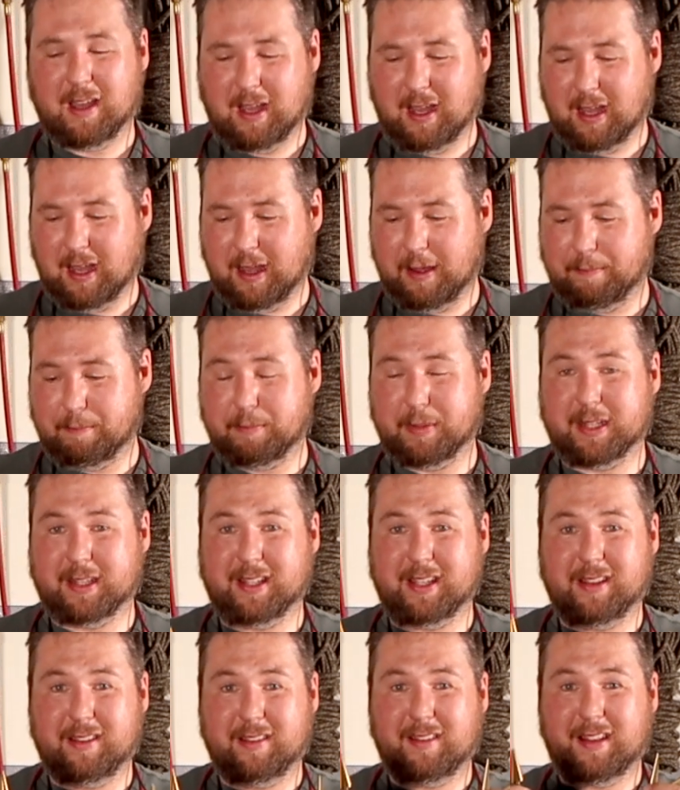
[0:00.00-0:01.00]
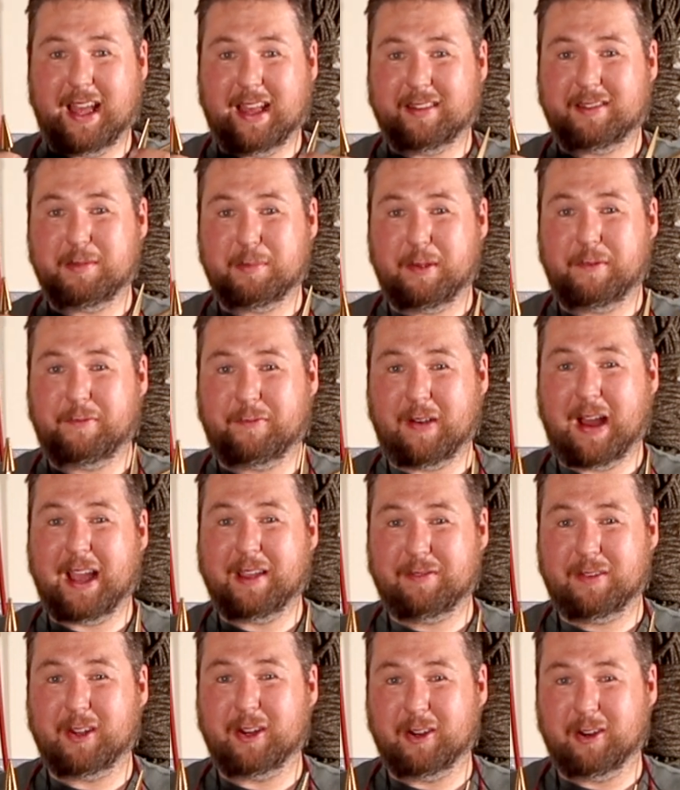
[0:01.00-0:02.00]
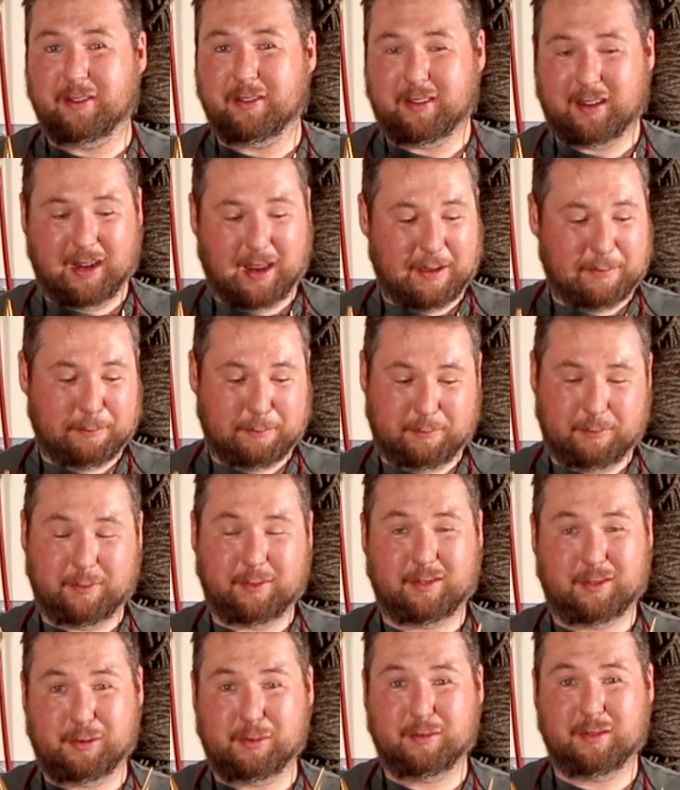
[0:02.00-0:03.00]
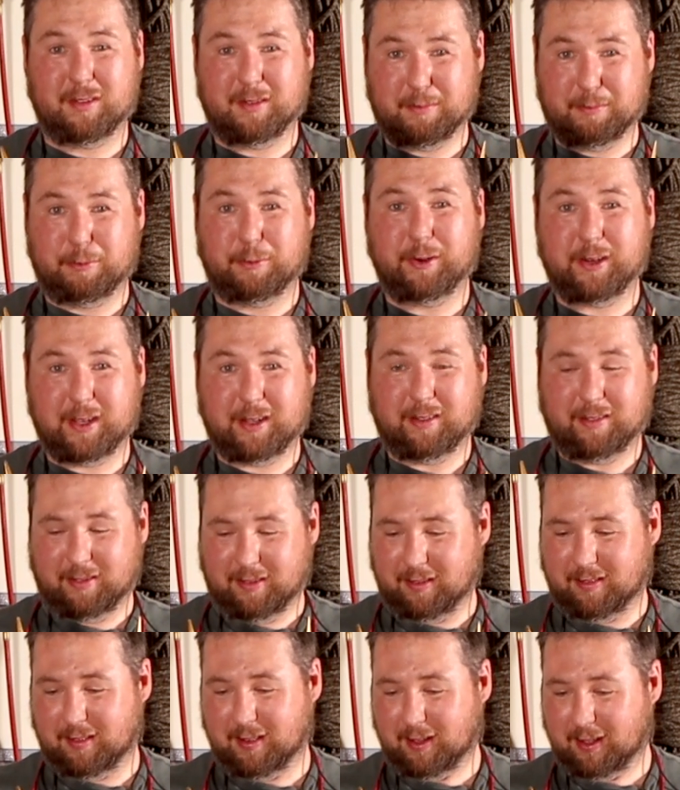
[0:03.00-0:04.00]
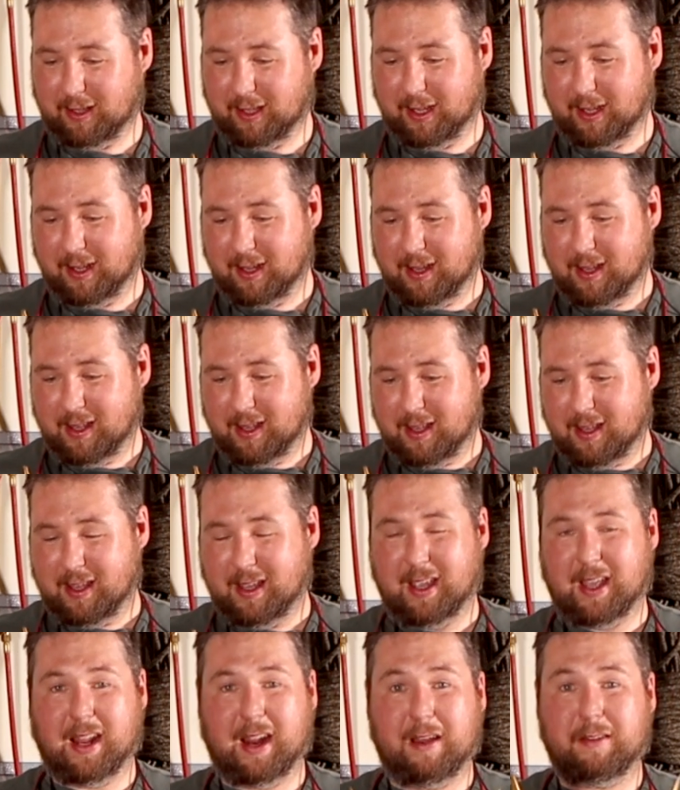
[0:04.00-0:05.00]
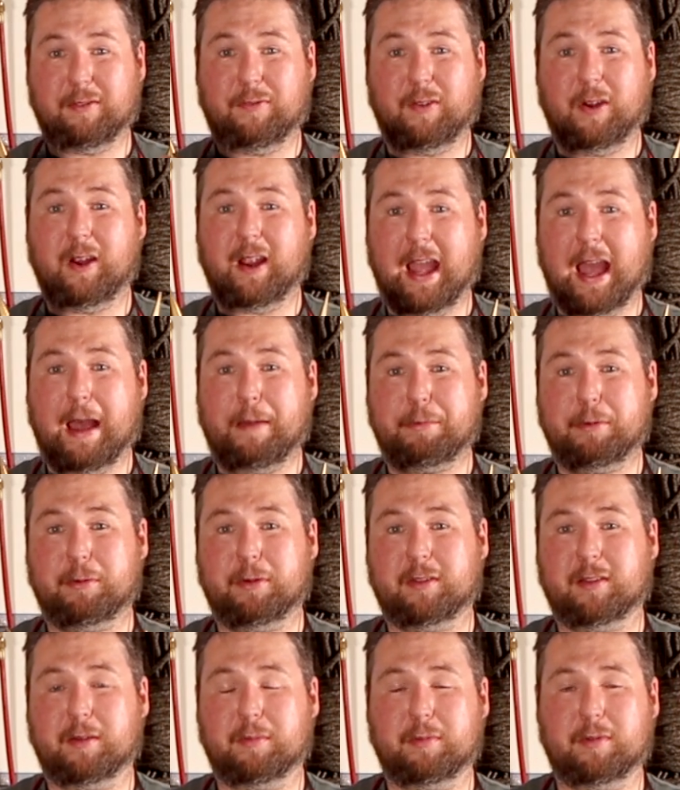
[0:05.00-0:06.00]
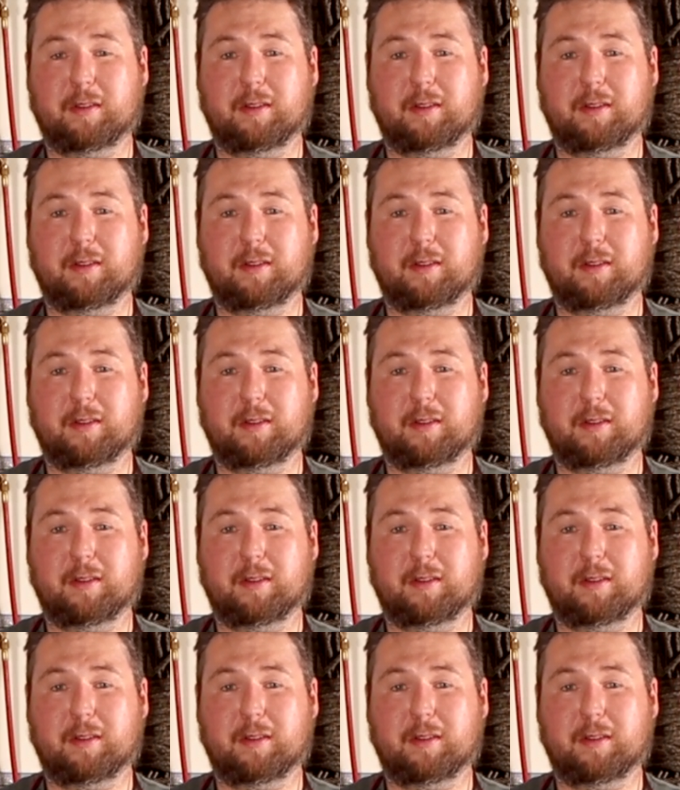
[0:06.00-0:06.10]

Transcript: Uh, but these lasted me five years, and I was using them pretty consistently, and I was very happy with them.